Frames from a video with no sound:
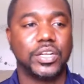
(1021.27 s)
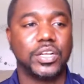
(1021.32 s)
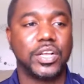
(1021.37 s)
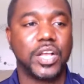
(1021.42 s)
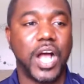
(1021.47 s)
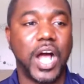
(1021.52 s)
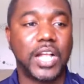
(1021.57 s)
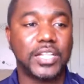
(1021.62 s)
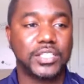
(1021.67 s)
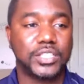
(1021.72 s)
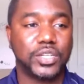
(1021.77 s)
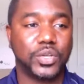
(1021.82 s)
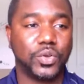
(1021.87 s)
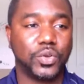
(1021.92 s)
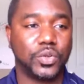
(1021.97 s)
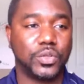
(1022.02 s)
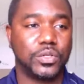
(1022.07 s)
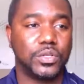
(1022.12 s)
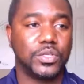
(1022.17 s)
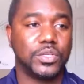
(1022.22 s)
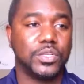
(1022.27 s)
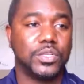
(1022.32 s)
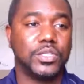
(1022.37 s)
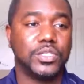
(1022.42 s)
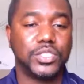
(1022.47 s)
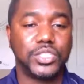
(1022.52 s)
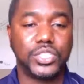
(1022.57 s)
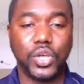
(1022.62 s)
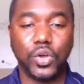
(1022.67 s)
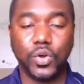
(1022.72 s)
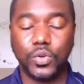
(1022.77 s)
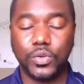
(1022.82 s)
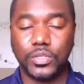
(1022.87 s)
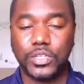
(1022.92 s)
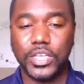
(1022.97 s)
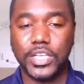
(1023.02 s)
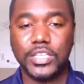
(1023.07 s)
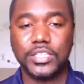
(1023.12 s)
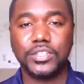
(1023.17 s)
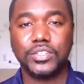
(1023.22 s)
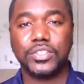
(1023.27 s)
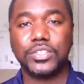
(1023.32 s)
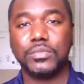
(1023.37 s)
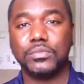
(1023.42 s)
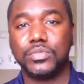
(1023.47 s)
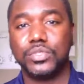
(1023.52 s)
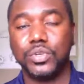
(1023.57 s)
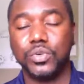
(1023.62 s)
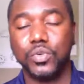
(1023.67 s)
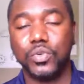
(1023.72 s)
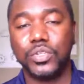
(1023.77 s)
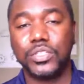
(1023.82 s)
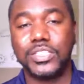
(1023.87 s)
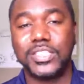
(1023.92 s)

Console. So these are some tools